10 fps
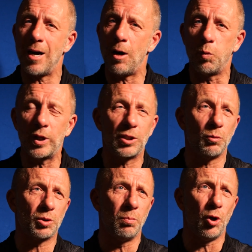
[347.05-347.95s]
I wish it
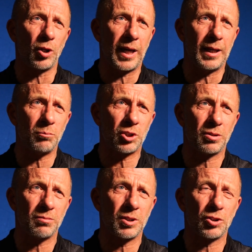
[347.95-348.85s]
was more games
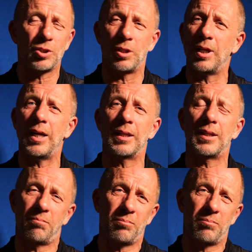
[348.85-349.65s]
and